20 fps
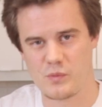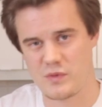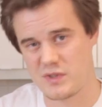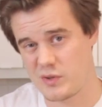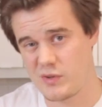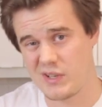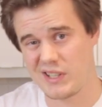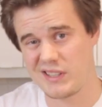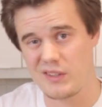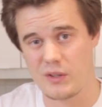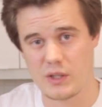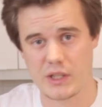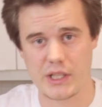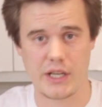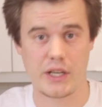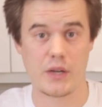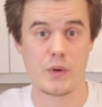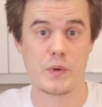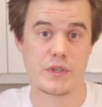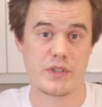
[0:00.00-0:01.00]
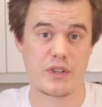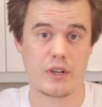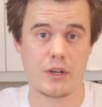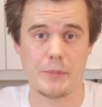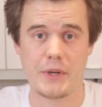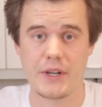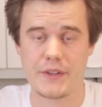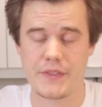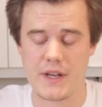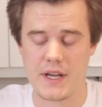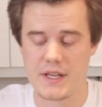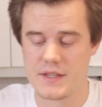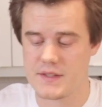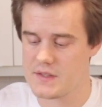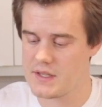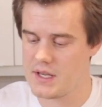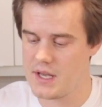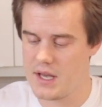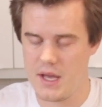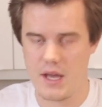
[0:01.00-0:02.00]
was quite long, I know, sorry about
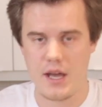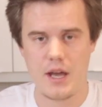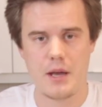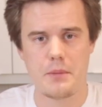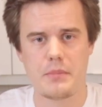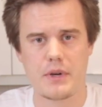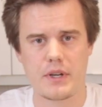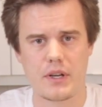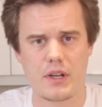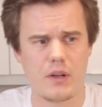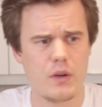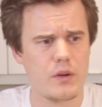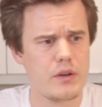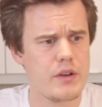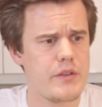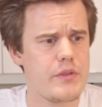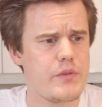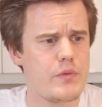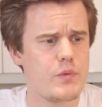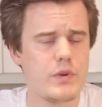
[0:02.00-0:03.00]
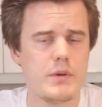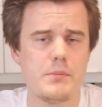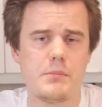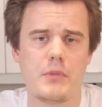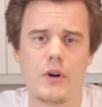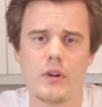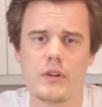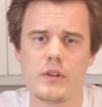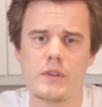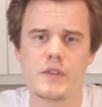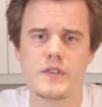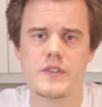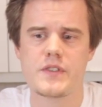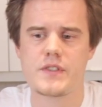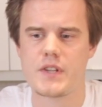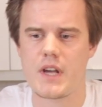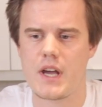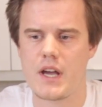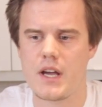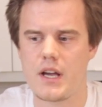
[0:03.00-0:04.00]
that. But looking through the
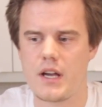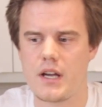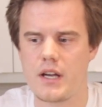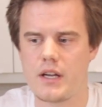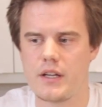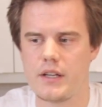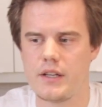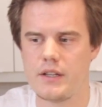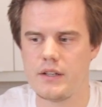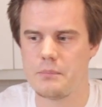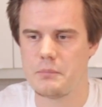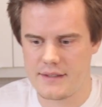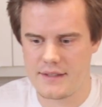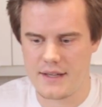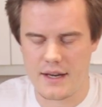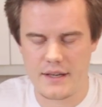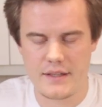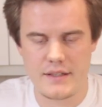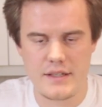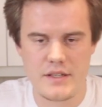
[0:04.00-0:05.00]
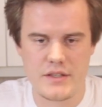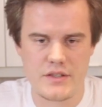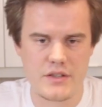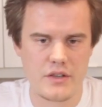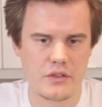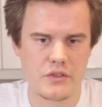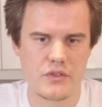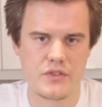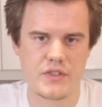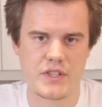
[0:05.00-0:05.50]
models, and the idea is not to